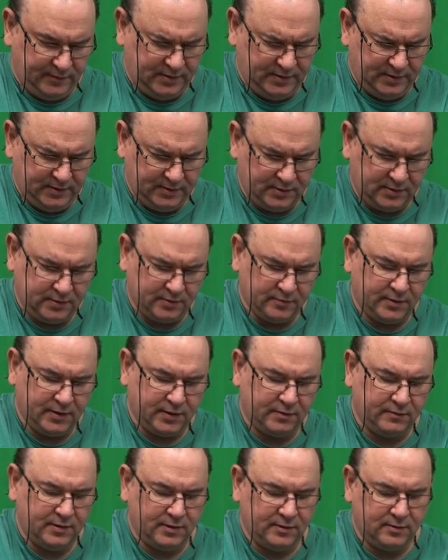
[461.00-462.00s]
I don't
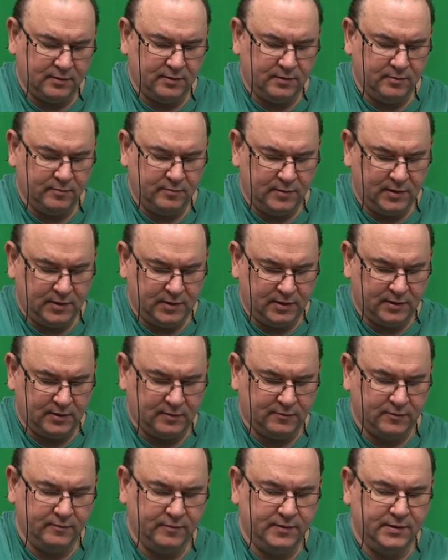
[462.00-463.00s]
have enough
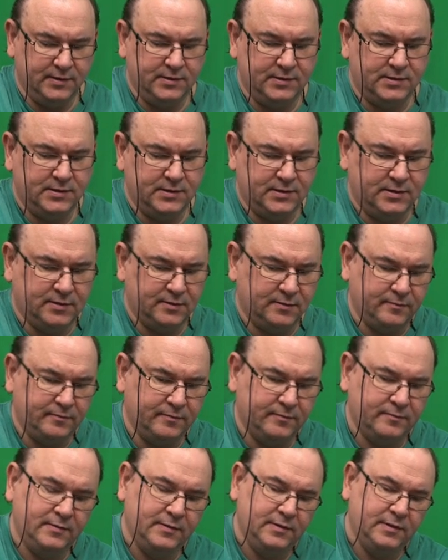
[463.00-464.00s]
enough of these um,
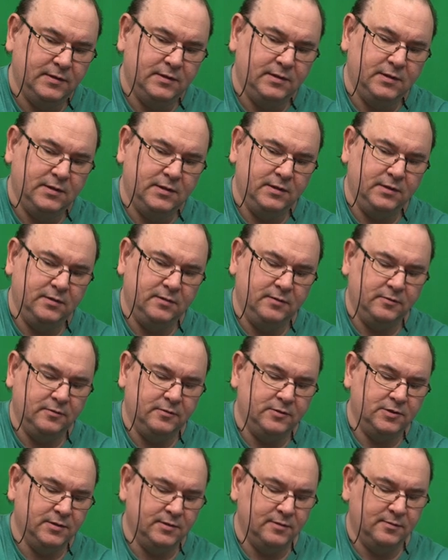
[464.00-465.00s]
in good
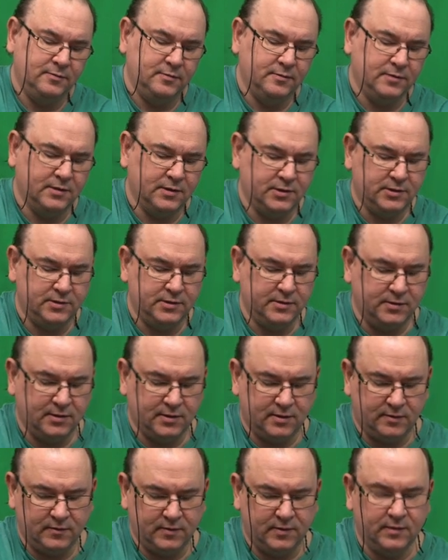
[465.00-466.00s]
shape to actually
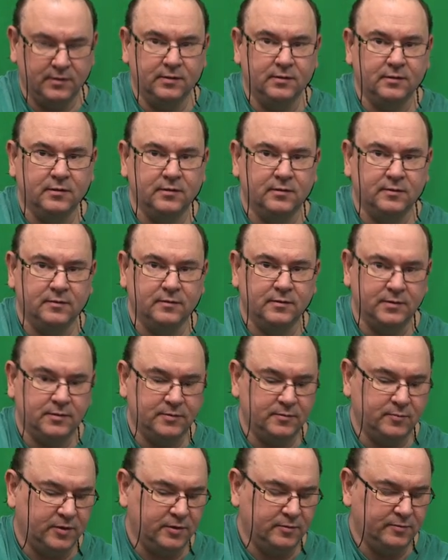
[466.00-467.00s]
have the
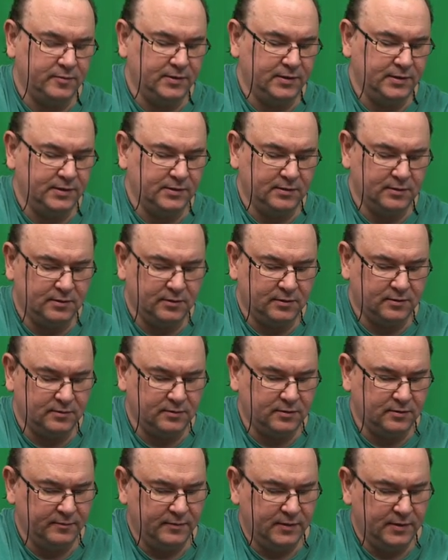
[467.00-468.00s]
populate the clock
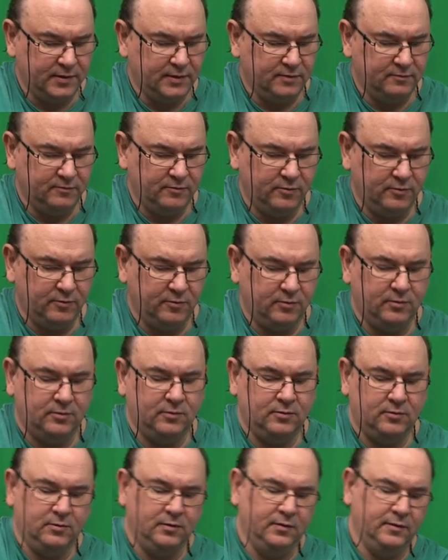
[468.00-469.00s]
for all,
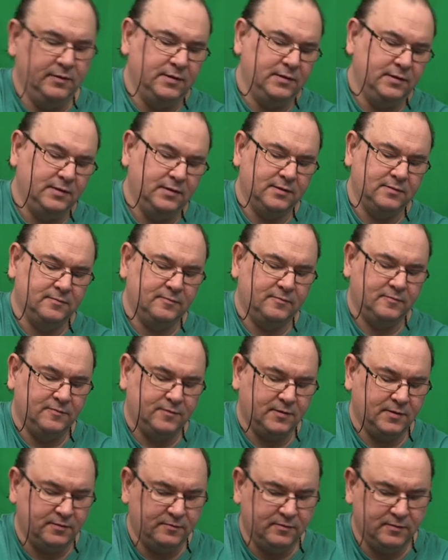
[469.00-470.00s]
all the um,
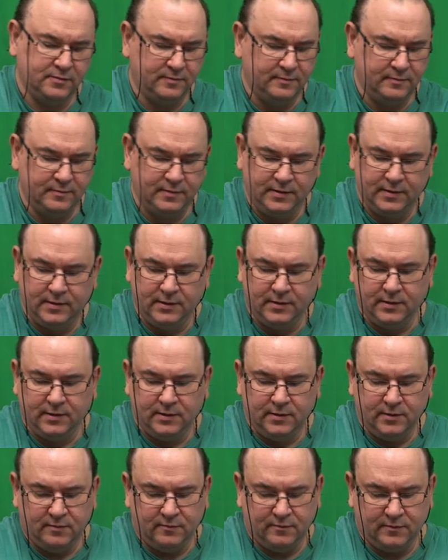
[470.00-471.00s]
five,
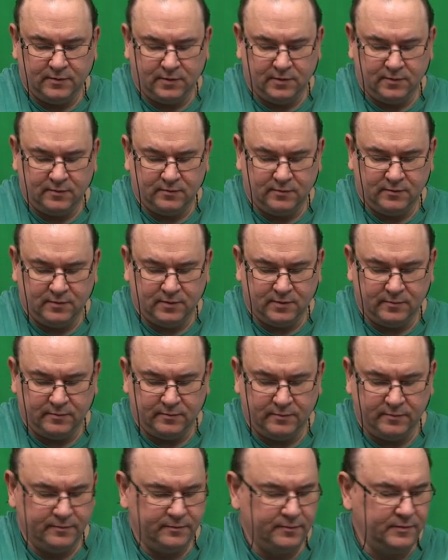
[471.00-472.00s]
five um,
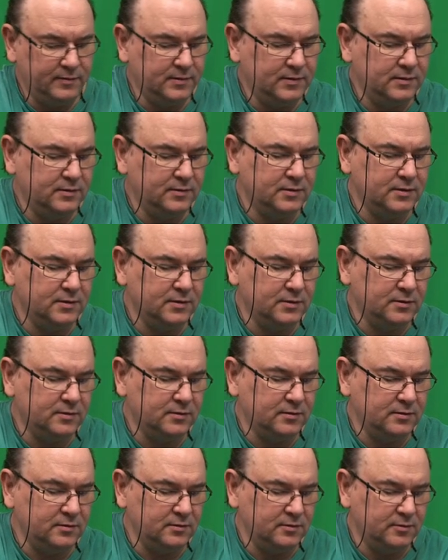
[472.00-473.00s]

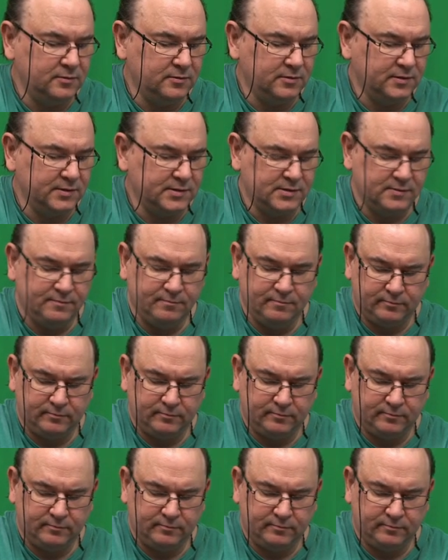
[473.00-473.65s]
uh, units.